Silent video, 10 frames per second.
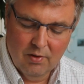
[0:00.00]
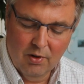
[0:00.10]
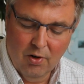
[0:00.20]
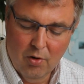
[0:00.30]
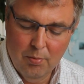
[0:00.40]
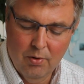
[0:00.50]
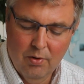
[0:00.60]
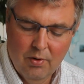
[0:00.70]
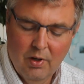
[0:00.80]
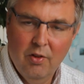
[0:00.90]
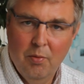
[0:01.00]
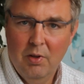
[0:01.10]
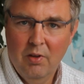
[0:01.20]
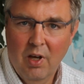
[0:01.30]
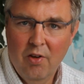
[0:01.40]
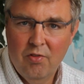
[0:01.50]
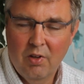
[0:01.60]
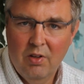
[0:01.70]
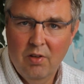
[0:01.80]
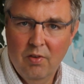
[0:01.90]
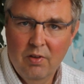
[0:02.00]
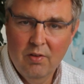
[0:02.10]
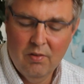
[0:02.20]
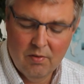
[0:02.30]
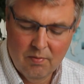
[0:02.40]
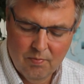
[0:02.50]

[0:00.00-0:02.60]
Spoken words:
the carbon and the mitigation activities.